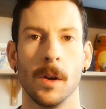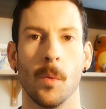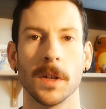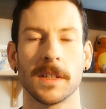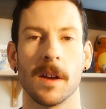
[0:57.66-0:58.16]

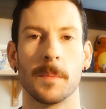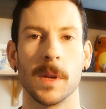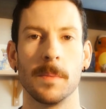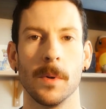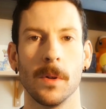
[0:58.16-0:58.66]
What's up
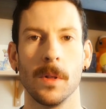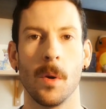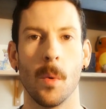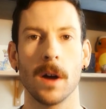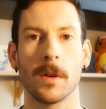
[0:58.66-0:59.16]

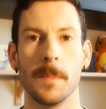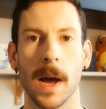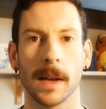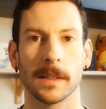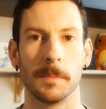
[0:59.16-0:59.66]
people? Welcome
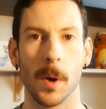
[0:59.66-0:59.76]
back to